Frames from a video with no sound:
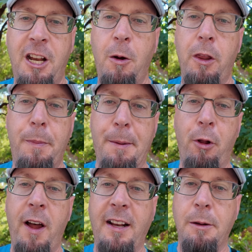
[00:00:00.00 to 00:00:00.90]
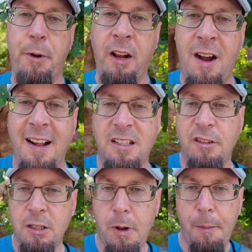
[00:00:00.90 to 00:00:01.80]
I know other people like to bring lots
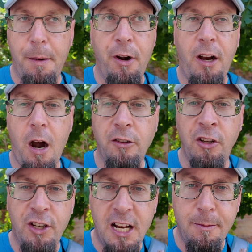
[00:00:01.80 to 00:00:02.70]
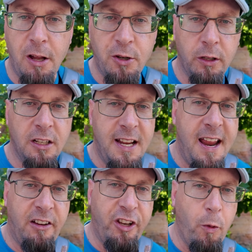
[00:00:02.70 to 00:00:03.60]
of small memory cards and change them out during the
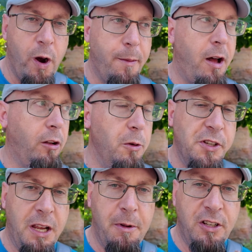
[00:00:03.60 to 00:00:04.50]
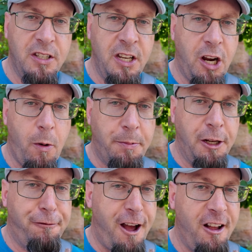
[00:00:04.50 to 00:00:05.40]
day because they're worried about losing images and
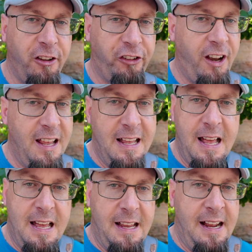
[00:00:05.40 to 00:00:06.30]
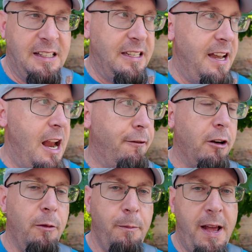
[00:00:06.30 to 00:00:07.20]
corrupting files. And It's
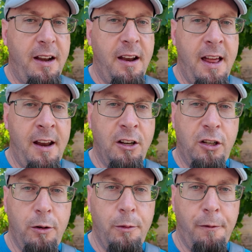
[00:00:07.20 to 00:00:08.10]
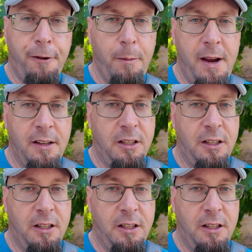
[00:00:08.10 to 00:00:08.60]
never been an issue for me.